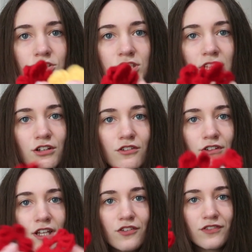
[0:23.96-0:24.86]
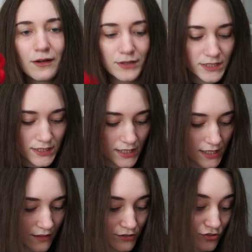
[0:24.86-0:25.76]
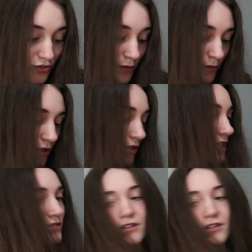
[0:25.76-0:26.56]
Just little flowers. Just drop them all, that's